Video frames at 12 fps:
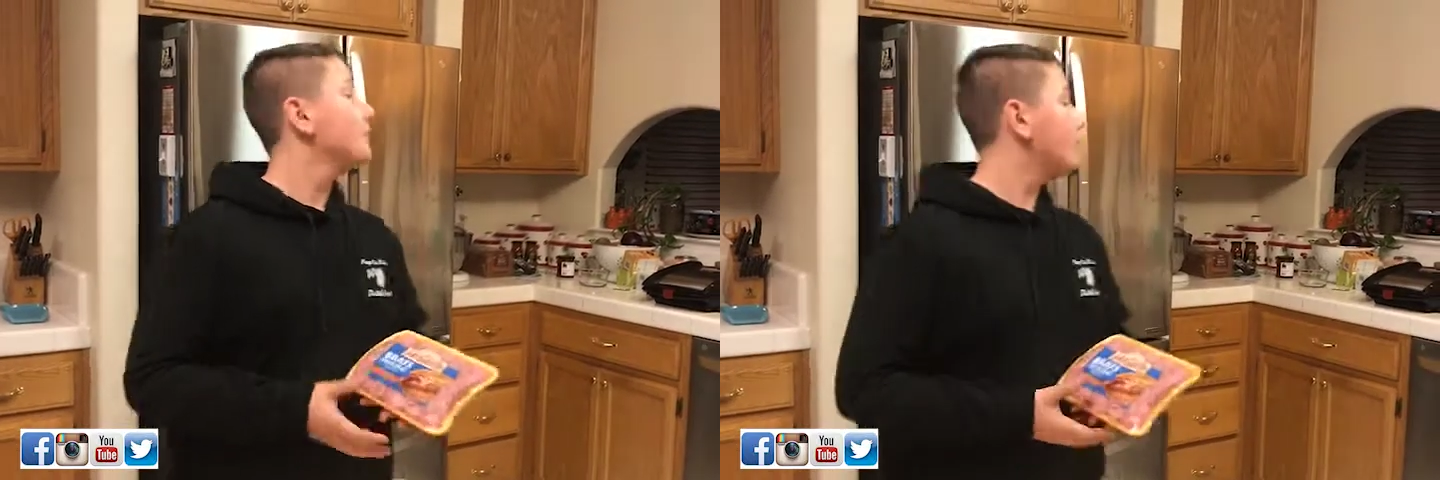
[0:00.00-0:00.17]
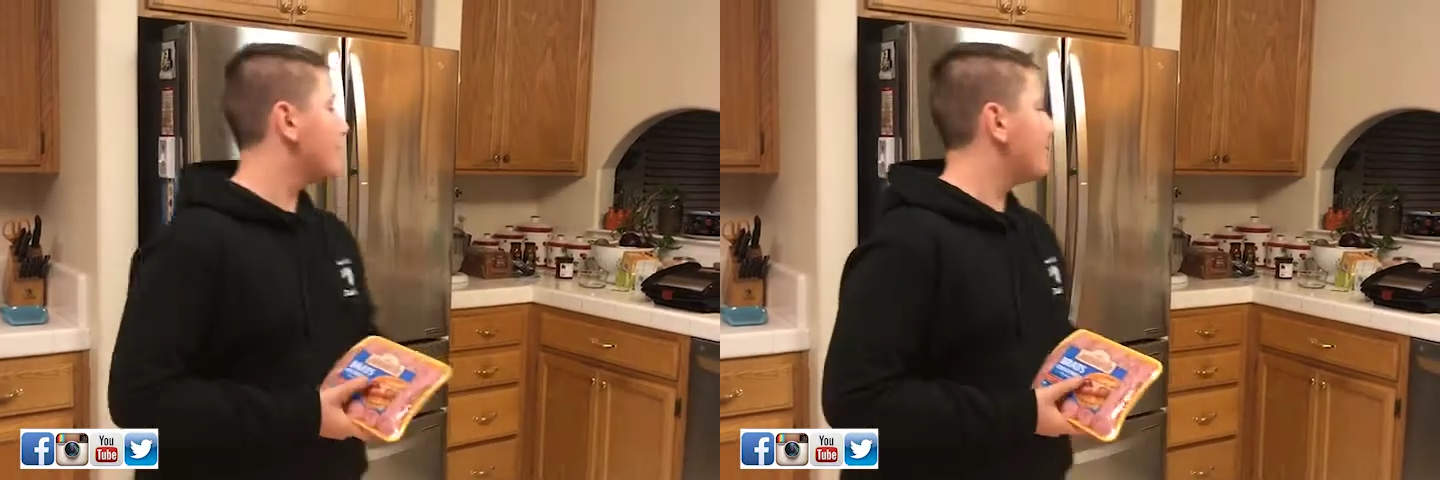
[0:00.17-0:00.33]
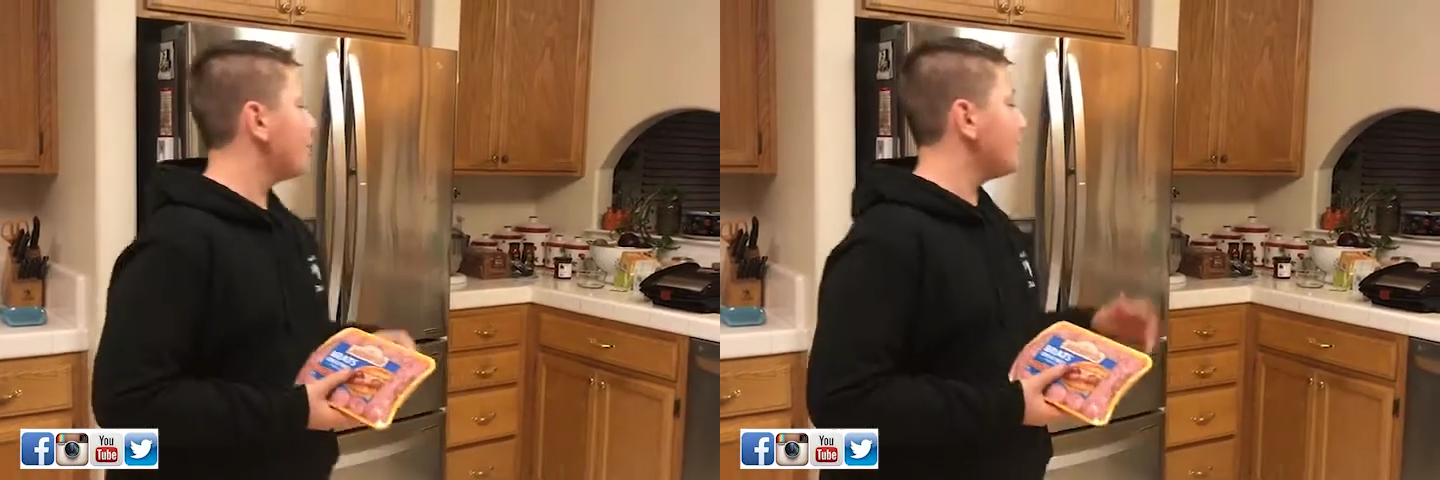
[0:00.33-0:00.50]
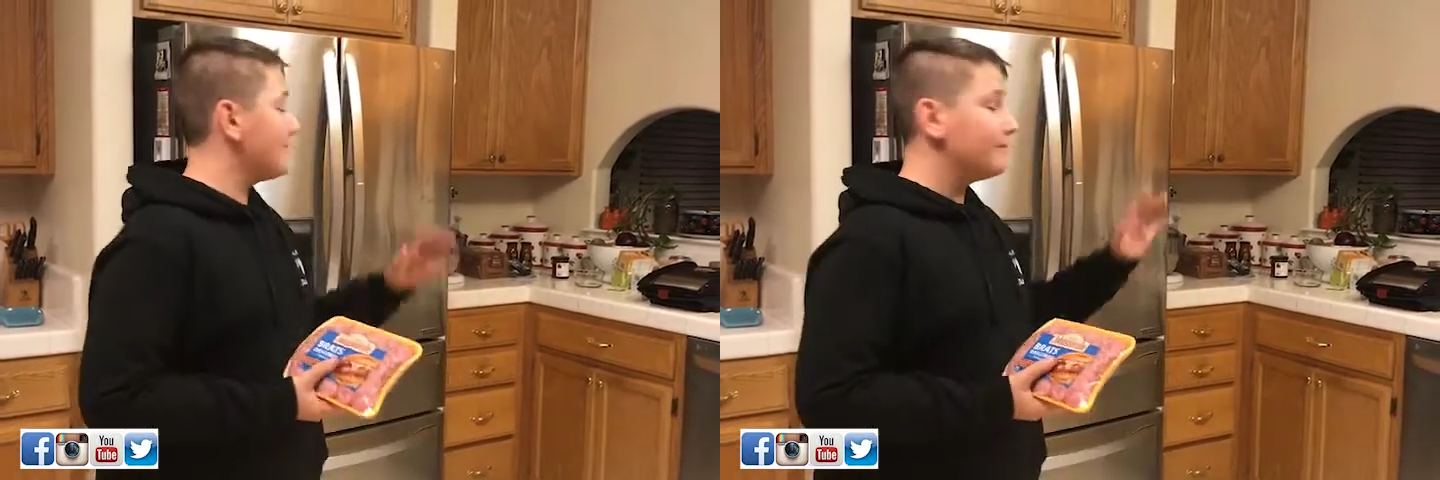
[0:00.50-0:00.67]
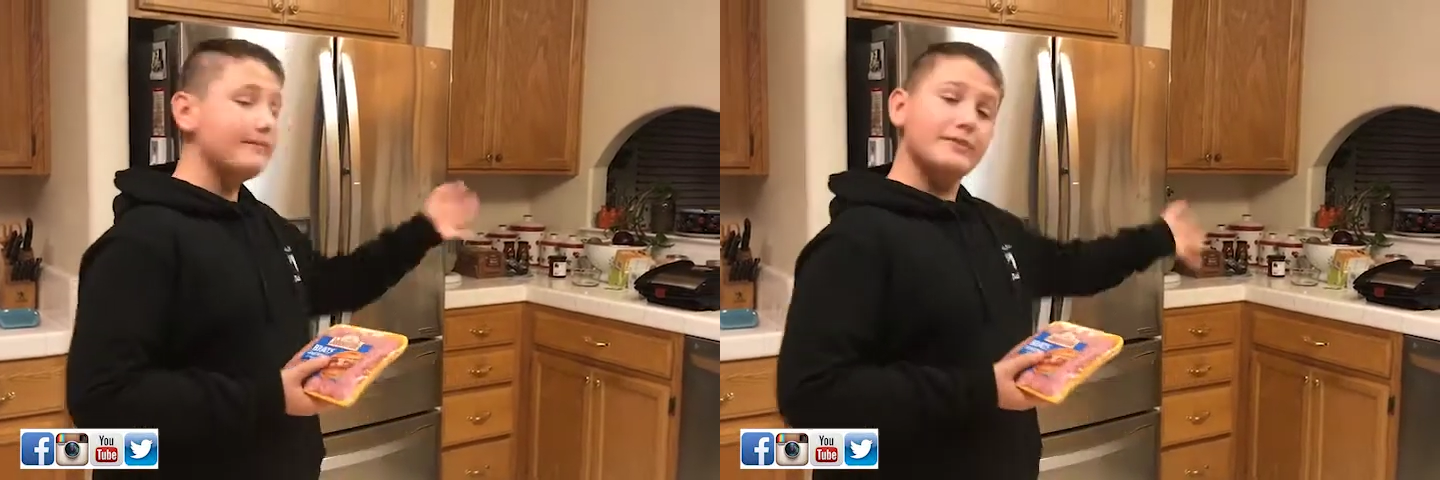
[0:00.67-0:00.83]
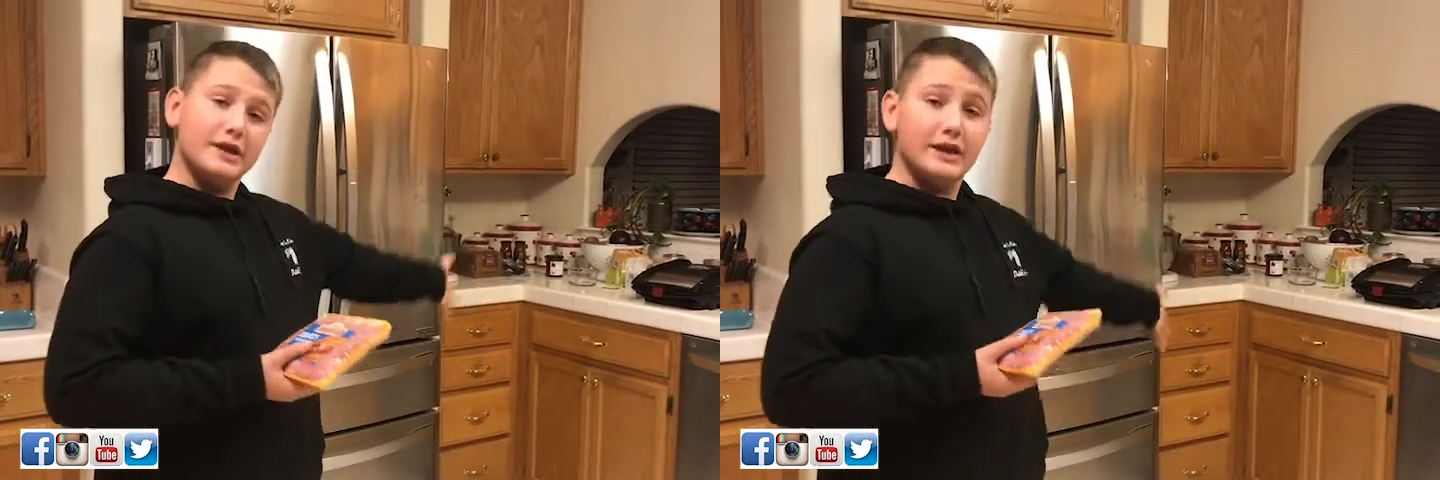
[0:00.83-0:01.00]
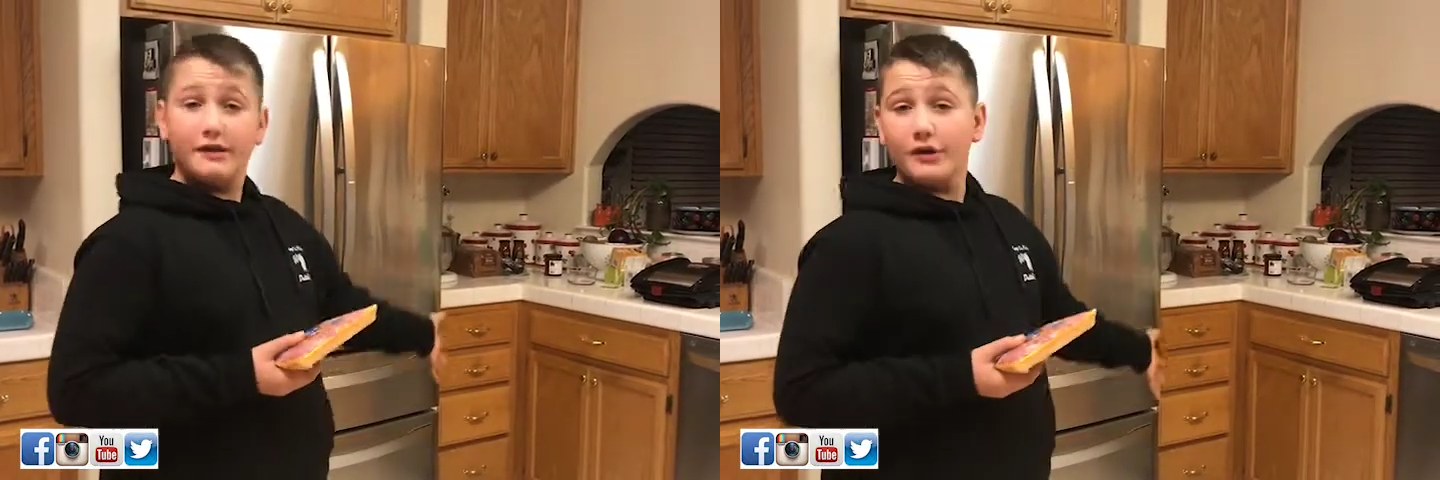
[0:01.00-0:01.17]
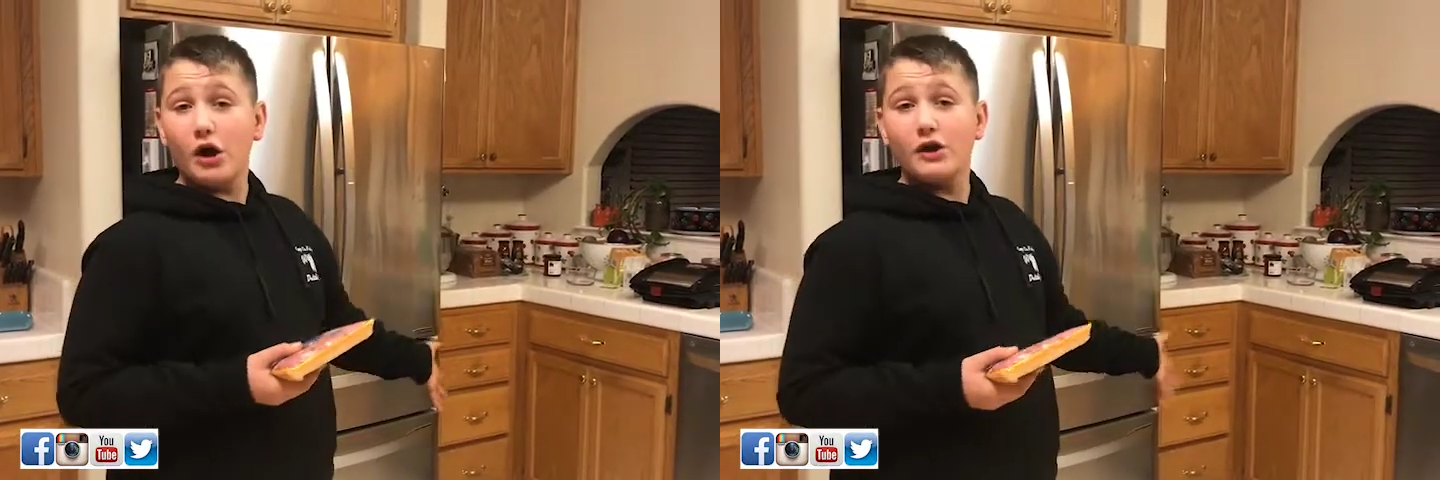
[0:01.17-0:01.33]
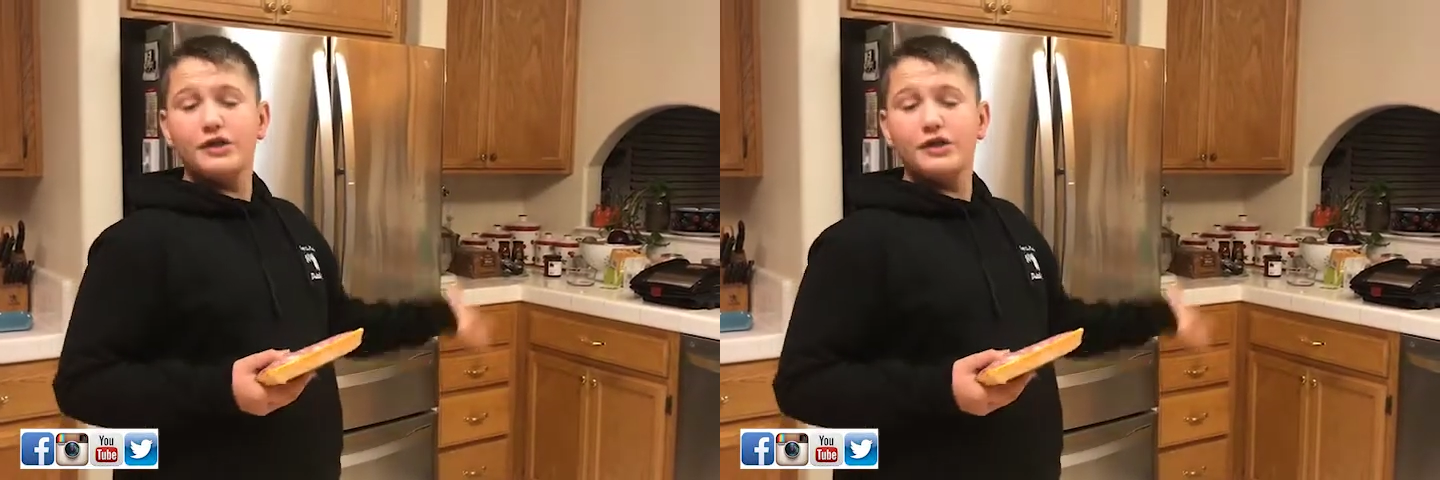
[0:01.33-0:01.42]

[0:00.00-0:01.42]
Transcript: we put them in